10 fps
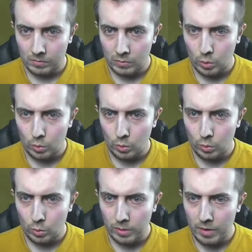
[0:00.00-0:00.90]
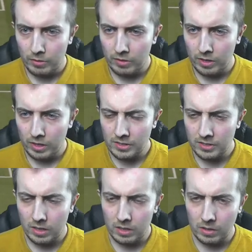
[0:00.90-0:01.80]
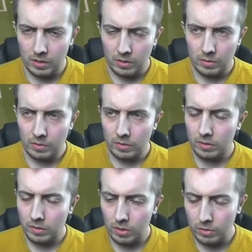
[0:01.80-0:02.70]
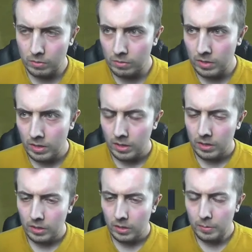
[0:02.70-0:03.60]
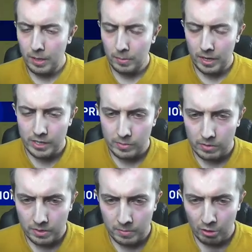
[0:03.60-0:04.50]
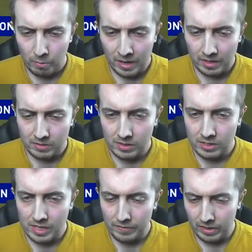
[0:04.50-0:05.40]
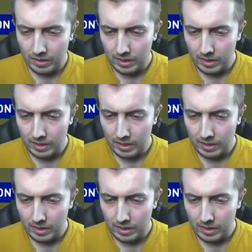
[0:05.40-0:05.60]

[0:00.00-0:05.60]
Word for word: Ooh, Kamara, let's go. Good goal. Good bit of play as well. Kamara Banks the seventh.